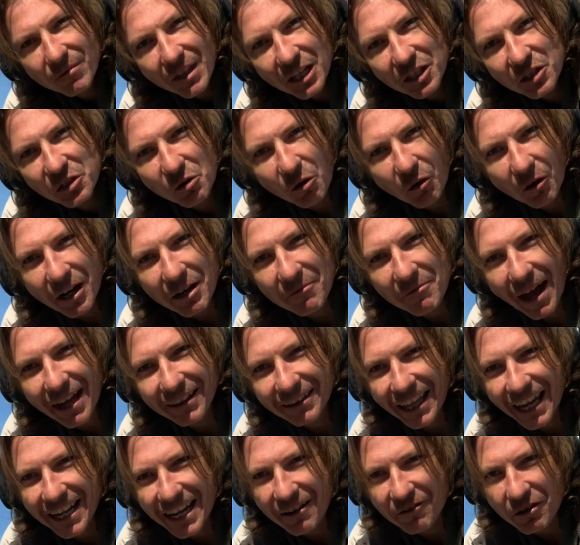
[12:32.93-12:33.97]
Sorry
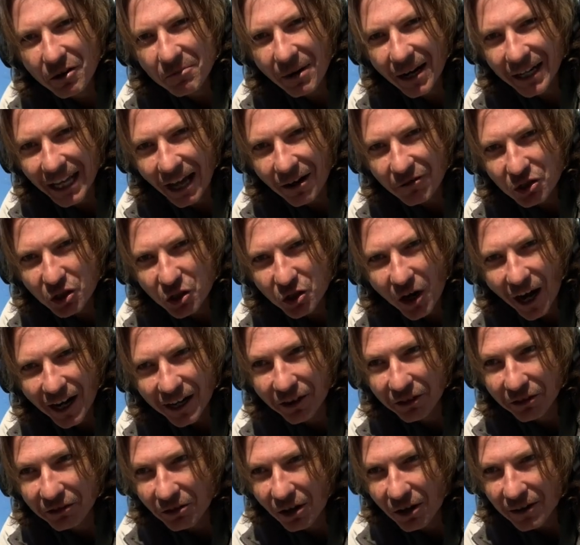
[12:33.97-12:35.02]
about that, everybody. I was trying
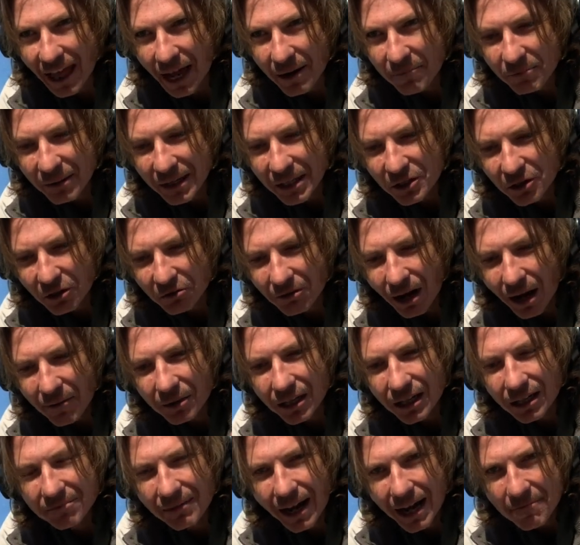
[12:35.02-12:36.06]
to throw that piece of
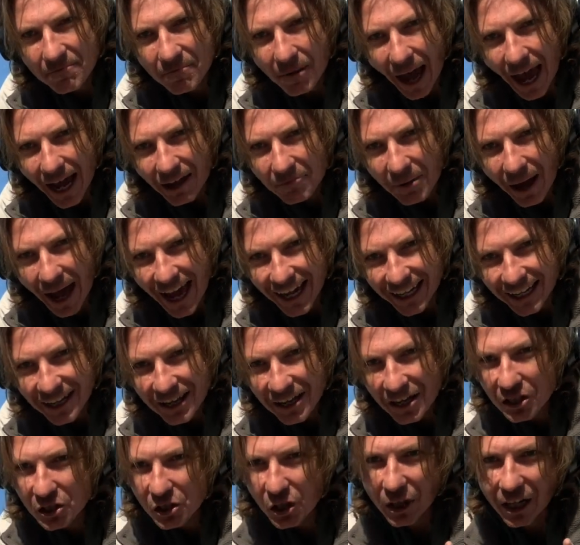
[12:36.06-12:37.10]
rubber to my backpack
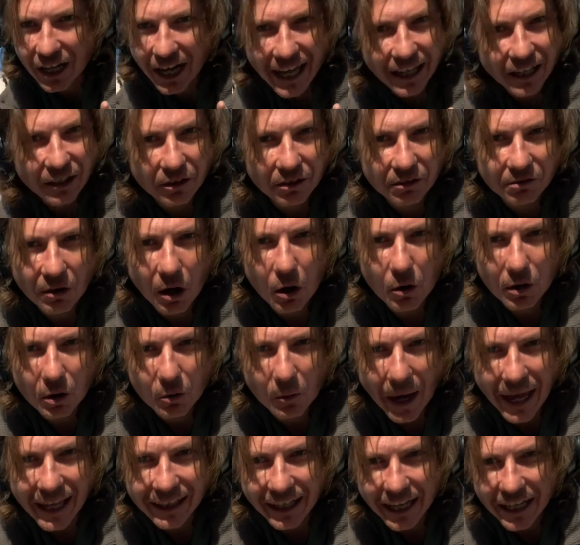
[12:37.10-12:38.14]
so that I could throw it
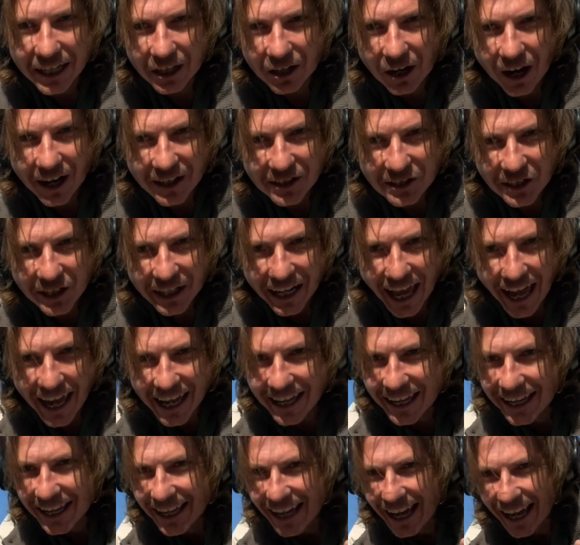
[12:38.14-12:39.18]
away later on
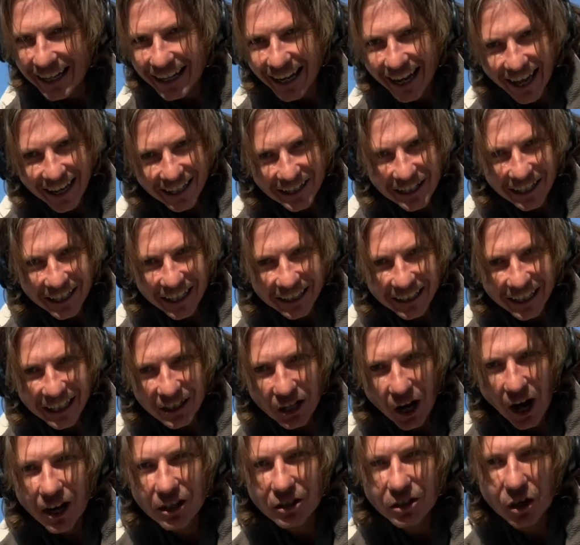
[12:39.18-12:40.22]
today, and I accidentally
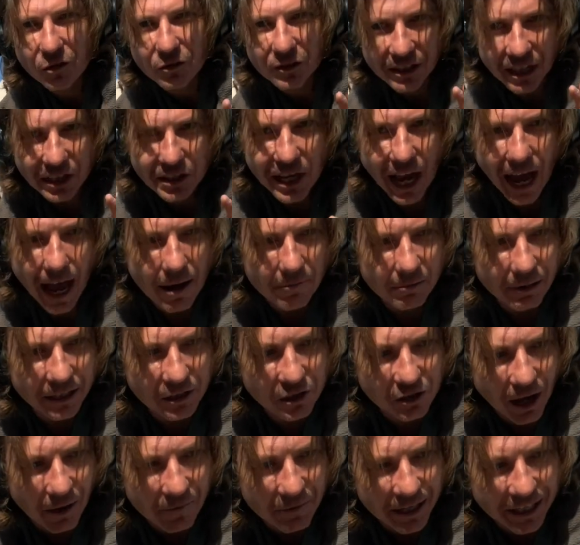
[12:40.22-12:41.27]
knocked over the tablet,
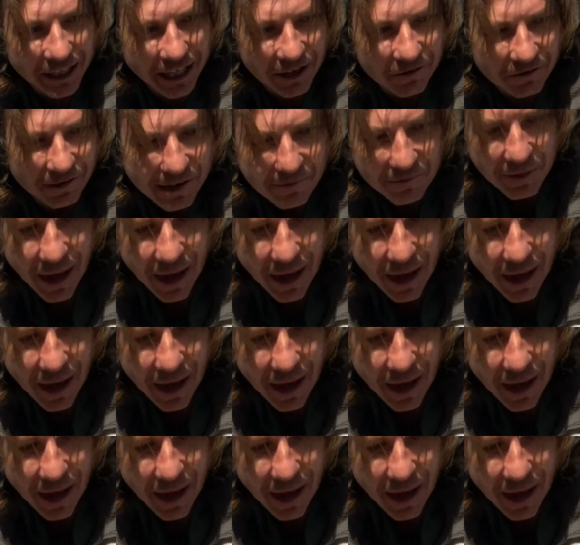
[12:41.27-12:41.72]
so I'm gonna get right